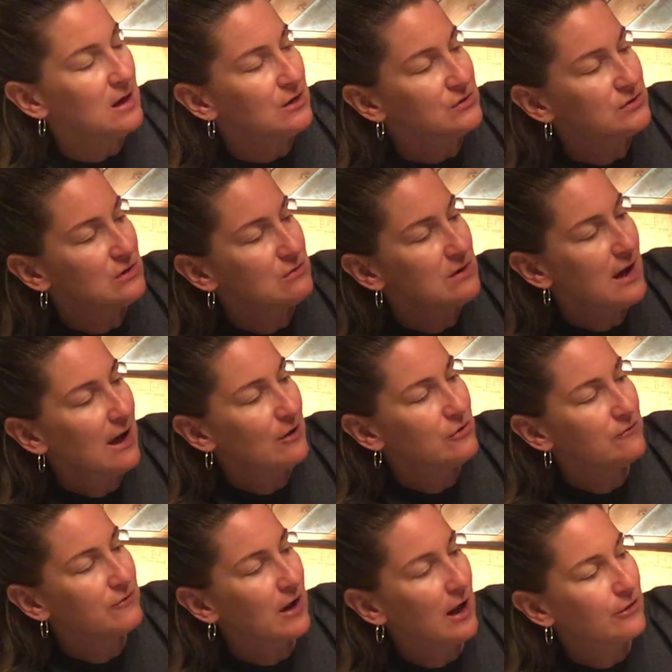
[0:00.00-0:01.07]
So now
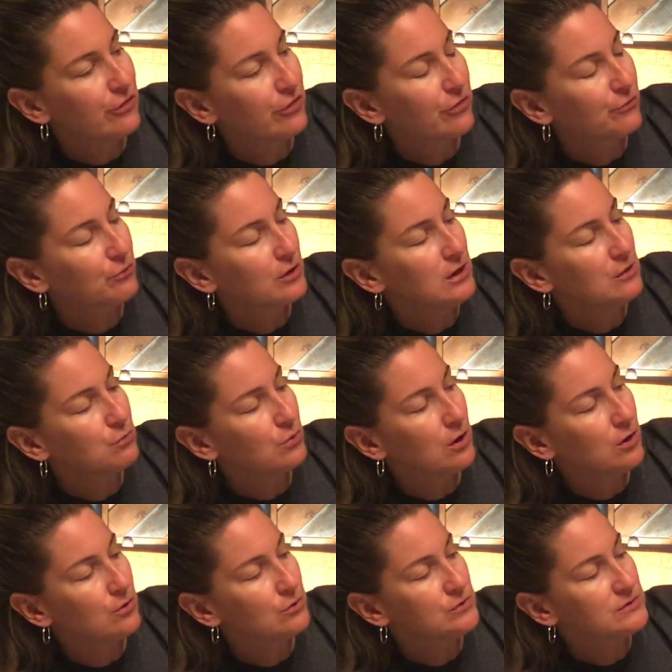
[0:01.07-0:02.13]
you've got 3
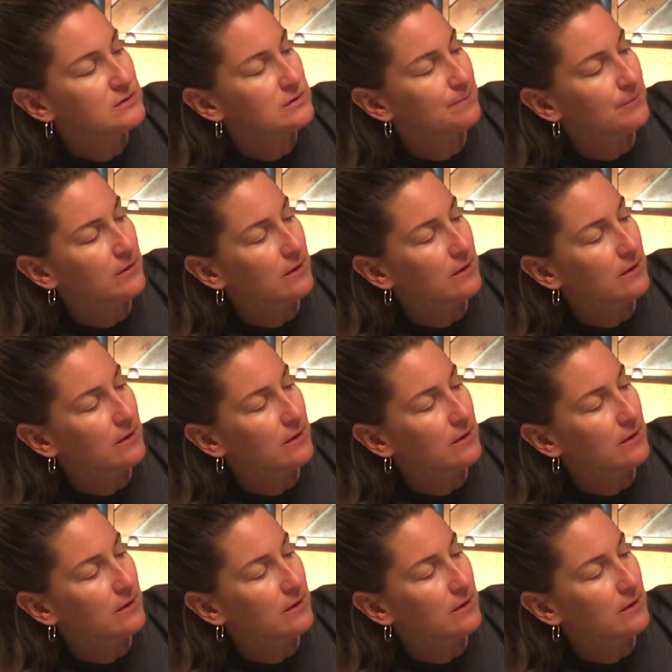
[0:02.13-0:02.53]
rows